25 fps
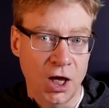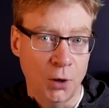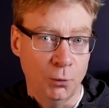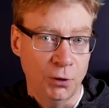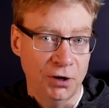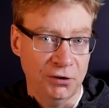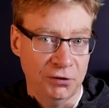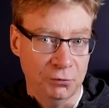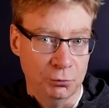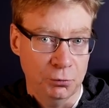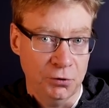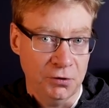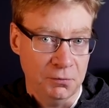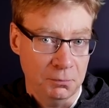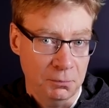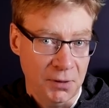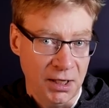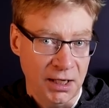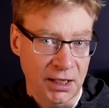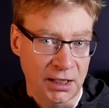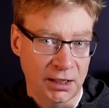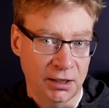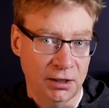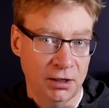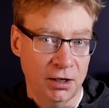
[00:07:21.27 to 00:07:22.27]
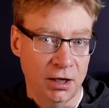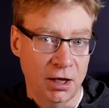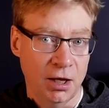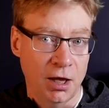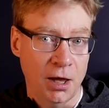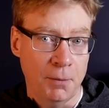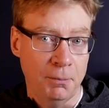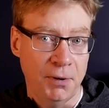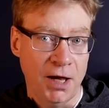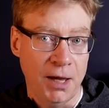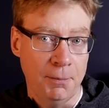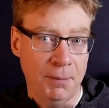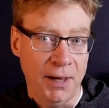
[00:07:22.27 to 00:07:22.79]
which would mean
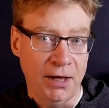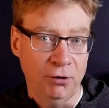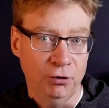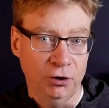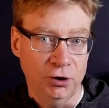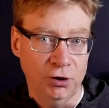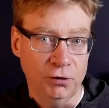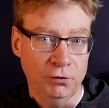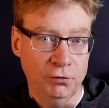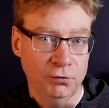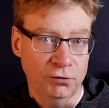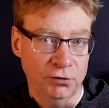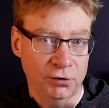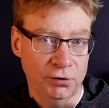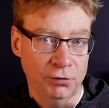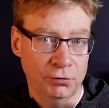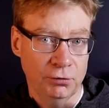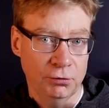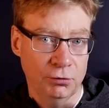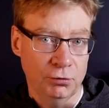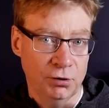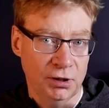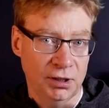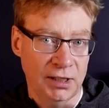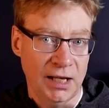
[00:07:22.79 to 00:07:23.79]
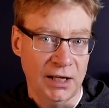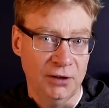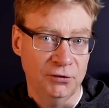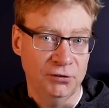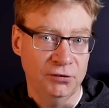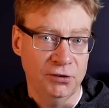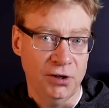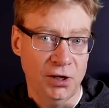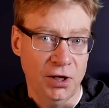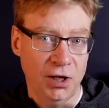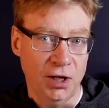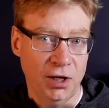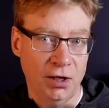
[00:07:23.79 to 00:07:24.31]
by about Q2
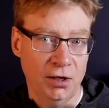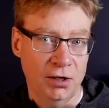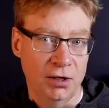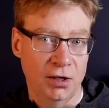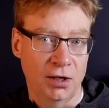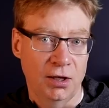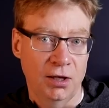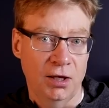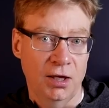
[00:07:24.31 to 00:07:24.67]
next year,